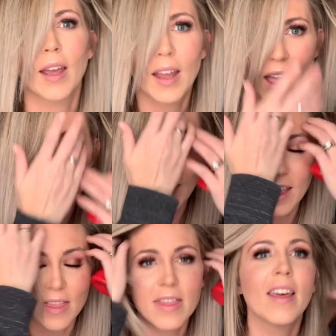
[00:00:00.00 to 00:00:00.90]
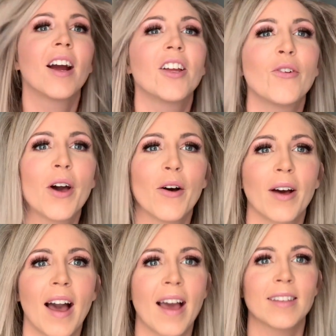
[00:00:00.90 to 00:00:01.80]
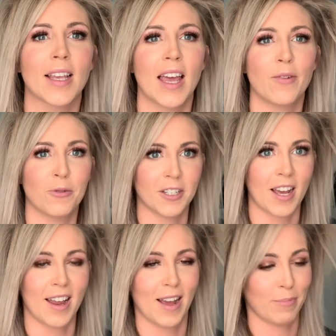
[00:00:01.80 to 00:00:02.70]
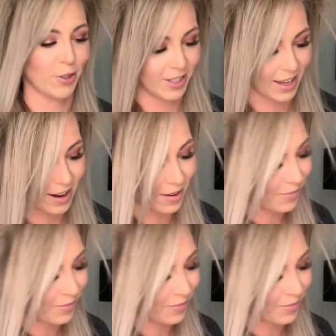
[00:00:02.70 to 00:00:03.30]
And then there you go, guys, and we're done. I'm just kidding.